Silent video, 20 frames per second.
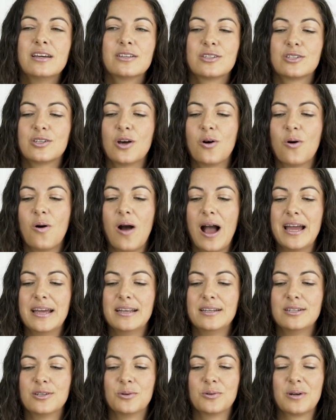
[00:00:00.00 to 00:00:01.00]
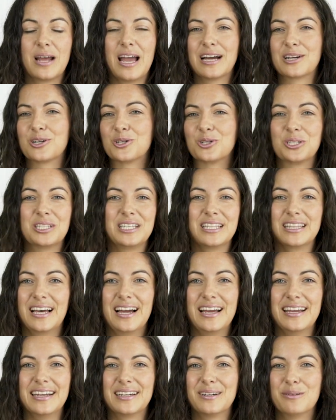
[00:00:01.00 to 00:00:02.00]
so I don't actually
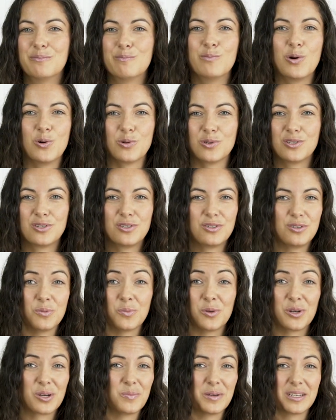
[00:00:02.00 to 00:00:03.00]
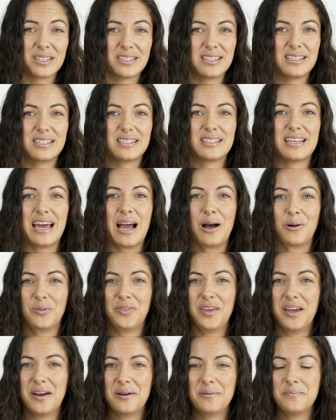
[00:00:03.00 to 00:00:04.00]
like most turmeric mixes
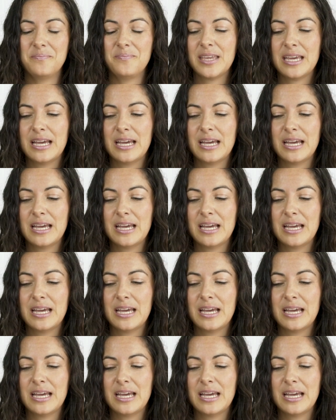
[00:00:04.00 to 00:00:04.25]
out there.